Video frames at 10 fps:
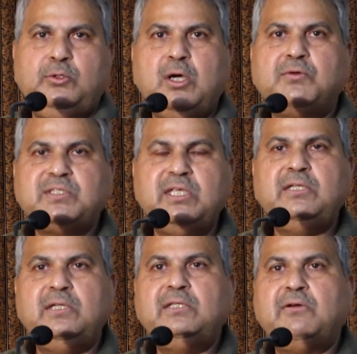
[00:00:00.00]
you have
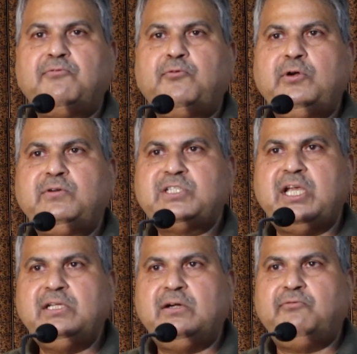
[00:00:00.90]
seen in the food
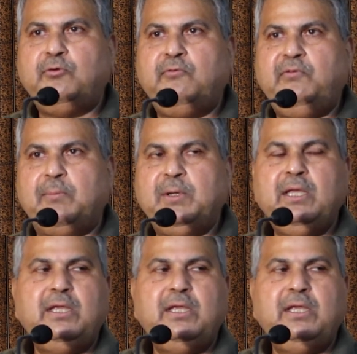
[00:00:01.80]
chain and food web,